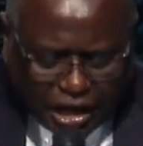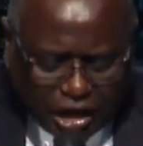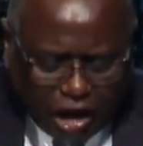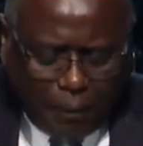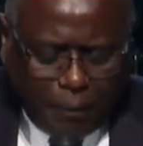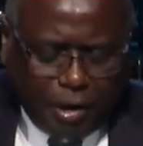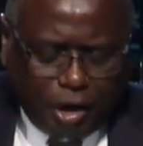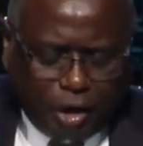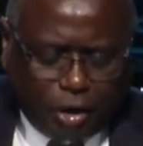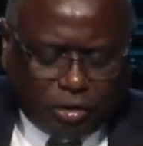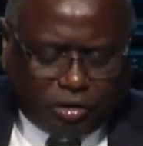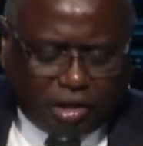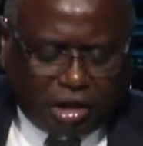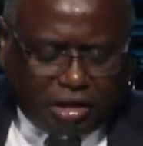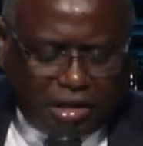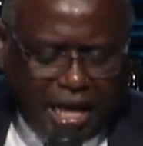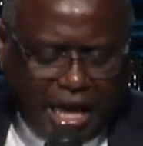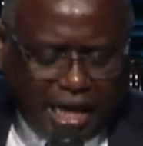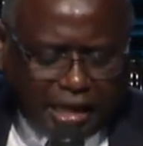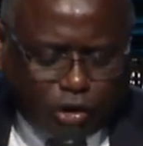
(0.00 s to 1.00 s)
come here
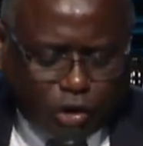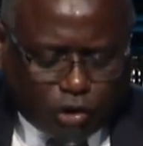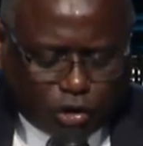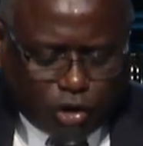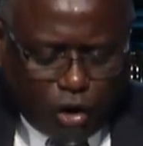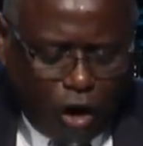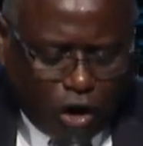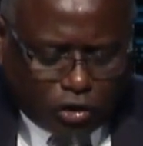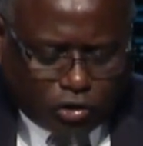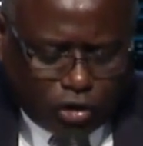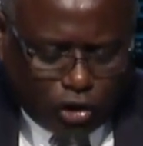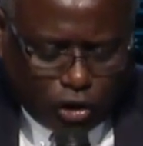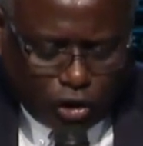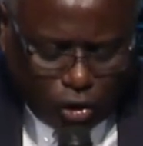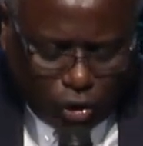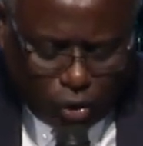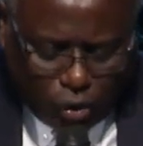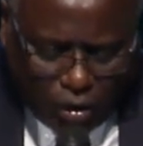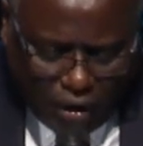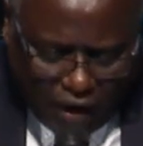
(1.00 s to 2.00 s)
today to talk to
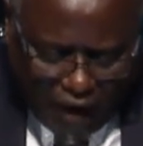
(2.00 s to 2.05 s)
you